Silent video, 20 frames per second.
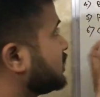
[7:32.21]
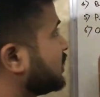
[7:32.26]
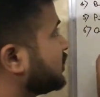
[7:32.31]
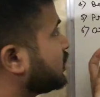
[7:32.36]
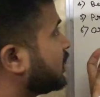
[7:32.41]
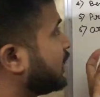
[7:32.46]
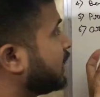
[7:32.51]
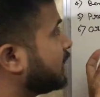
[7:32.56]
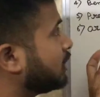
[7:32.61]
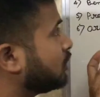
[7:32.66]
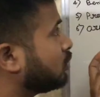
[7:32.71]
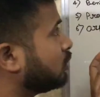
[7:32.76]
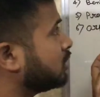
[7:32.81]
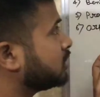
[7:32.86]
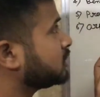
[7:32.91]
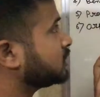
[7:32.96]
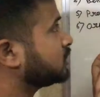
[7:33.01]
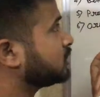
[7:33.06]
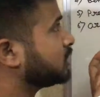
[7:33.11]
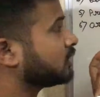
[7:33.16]
central
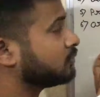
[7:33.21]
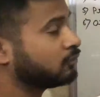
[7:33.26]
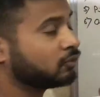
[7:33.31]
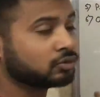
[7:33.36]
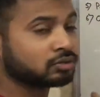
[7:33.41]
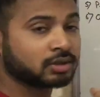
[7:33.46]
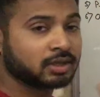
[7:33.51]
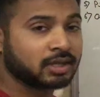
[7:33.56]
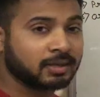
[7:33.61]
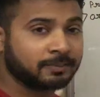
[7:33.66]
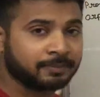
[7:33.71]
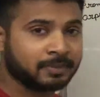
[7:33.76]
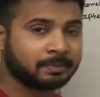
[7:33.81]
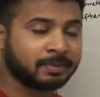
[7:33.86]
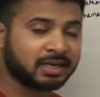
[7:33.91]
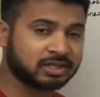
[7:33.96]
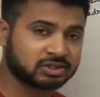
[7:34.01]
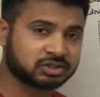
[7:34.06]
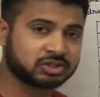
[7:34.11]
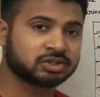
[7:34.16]
anticholinergic drug for the
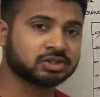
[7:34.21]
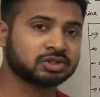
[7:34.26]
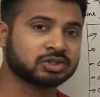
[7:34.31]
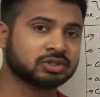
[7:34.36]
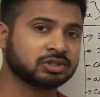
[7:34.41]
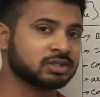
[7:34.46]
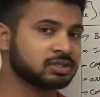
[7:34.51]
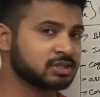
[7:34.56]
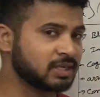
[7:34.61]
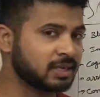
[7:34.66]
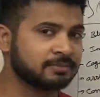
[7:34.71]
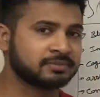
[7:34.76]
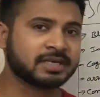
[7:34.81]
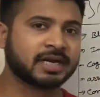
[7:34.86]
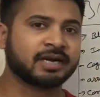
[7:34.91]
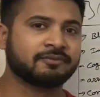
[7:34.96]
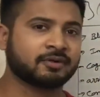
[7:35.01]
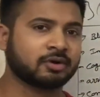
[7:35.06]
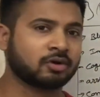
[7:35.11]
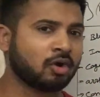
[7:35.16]
Parkinson's disease. The same
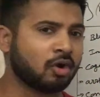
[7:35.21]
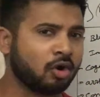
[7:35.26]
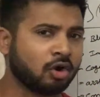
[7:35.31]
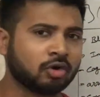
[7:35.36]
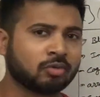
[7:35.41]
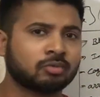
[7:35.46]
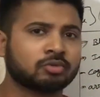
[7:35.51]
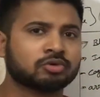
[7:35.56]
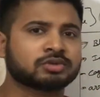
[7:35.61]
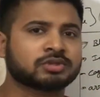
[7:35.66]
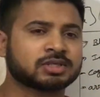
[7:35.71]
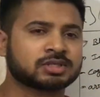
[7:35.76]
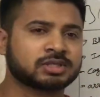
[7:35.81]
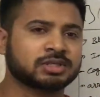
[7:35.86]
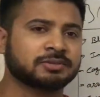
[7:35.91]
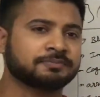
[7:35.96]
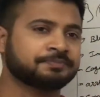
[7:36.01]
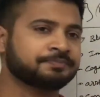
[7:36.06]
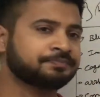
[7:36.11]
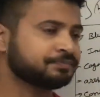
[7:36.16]
side effect, almost the
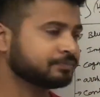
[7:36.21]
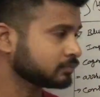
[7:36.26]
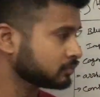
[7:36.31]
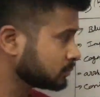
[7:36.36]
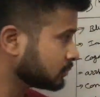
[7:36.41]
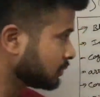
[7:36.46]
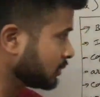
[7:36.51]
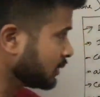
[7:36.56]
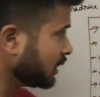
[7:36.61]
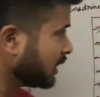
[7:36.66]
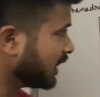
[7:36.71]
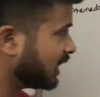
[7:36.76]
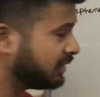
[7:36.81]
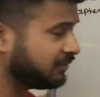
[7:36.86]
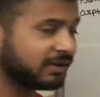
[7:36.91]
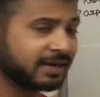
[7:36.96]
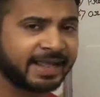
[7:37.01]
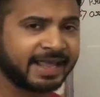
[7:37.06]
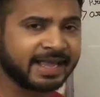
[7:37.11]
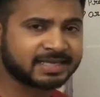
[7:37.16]
same.
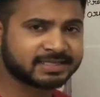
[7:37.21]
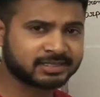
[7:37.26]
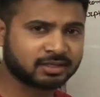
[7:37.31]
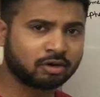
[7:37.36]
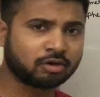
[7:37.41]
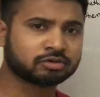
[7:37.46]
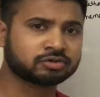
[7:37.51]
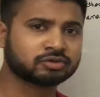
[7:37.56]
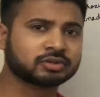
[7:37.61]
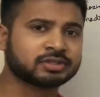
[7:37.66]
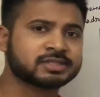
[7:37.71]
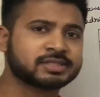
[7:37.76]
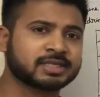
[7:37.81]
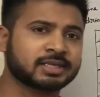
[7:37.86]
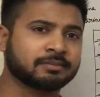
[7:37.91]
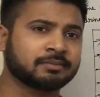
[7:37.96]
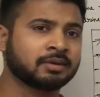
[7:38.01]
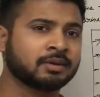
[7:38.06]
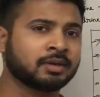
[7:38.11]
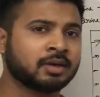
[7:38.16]
Even action also the
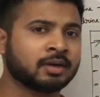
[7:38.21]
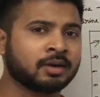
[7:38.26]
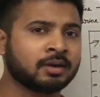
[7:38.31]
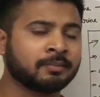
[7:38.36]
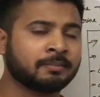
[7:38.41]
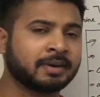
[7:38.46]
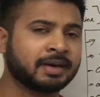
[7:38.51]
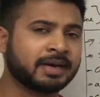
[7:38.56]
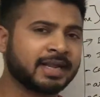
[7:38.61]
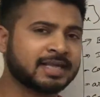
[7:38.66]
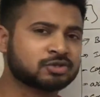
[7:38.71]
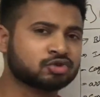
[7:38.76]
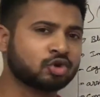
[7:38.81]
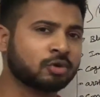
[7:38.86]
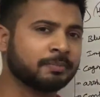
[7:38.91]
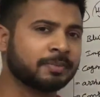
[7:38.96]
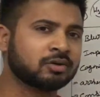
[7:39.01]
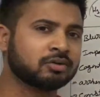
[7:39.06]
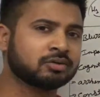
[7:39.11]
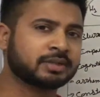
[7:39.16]
same, but as
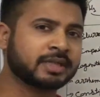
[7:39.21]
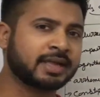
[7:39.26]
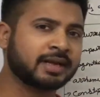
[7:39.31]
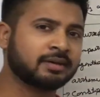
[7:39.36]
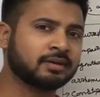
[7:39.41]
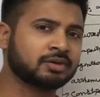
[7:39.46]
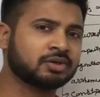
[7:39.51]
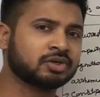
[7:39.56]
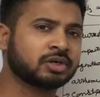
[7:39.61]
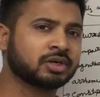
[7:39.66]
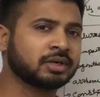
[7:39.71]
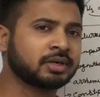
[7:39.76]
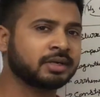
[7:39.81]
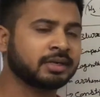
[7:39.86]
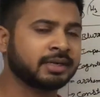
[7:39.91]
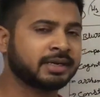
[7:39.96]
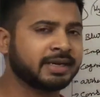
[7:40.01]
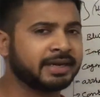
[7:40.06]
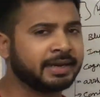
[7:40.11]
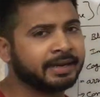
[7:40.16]
compared to that drug,
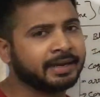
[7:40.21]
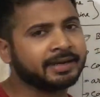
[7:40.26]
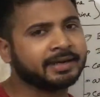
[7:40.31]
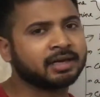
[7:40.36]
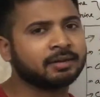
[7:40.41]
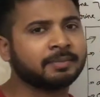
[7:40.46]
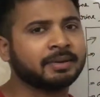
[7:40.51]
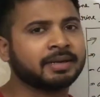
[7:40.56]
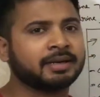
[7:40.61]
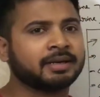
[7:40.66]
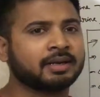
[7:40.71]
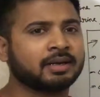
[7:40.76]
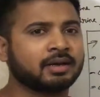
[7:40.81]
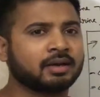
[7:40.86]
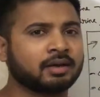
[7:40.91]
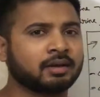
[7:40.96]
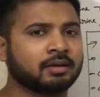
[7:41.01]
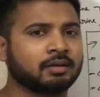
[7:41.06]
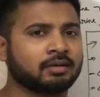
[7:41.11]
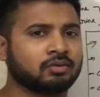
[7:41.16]
little bit
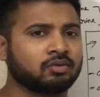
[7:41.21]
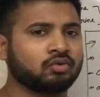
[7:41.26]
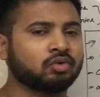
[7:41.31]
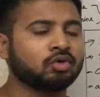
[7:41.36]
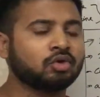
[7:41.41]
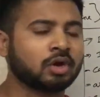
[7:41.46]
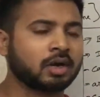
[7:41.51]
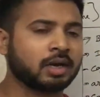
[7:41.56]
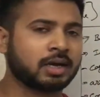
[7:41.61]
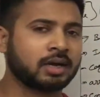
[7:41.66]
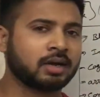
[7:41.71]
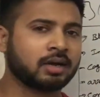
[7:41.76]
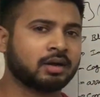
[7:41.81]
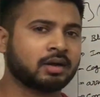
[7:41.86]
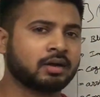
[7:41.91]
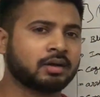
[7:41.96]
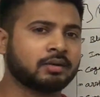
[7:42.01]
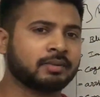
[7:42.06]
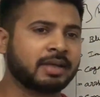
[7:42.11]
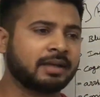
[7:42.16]
good
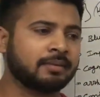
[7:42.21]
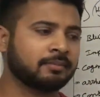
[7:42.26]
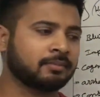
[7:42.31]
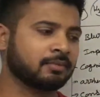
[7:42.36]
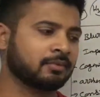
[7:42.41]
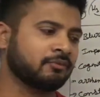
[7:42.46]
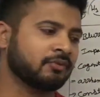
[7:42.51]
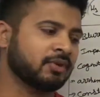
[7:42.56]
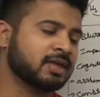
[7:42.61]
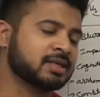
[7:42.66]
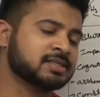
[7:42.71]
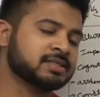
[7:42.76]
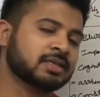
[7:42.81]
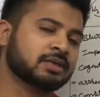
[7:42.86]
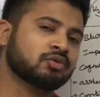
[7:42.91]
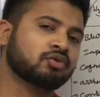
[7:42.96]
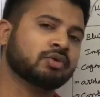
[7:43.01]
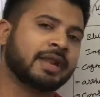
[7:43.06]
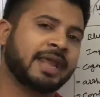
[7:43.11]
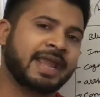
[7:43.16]
we can say
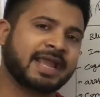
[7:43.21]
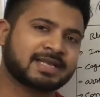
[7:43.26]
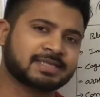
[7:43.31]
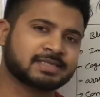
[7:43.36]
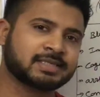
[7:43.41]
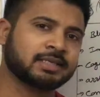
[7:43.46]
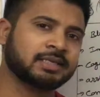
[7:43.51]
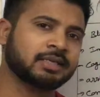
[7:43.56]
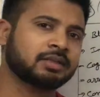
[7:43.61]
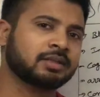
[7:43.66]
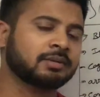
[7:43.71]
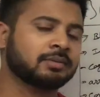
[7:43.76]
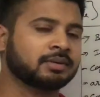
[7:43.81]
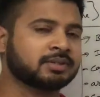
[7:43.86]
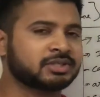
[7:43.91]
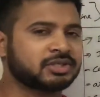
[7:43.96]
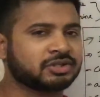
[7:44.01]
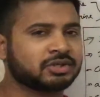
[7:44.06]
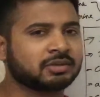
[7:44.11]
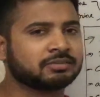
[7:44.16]
good action in the
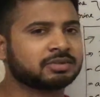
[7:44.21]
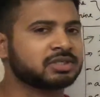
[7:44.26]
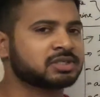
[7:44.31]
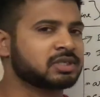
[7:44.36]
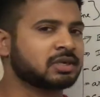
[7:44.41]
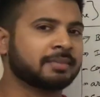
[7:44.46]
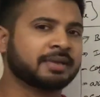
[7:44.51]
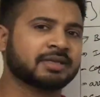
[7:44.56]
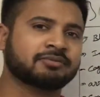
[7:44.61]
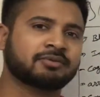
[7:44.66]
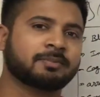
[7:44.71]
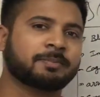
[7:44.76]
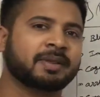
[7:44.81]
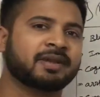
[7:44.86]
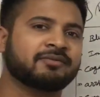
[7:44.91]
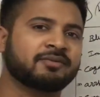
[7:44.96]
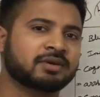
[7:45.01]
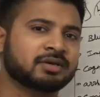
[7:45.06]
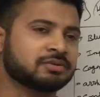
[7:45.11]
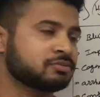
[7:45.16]
central nervous system as well as
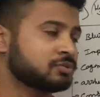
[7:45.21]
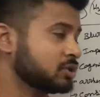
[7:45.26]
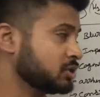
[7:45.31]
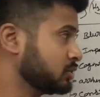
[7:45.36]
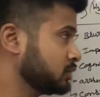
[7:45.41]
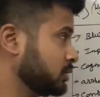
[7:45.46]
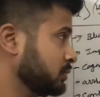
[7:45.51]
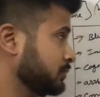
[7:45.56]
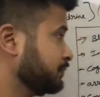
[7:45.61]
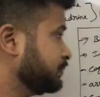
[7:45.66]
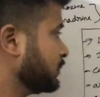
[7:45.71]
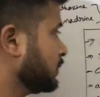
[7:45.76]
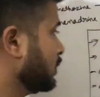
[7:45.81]
peripheral nervous system.